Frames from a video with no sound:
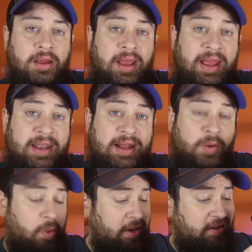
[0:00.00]
and
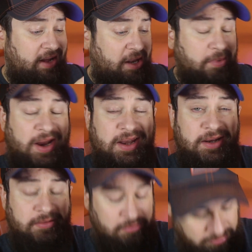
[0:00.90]
we'll get to calibrating
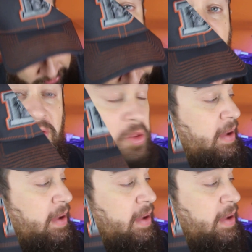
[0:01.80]
it. Okay, so the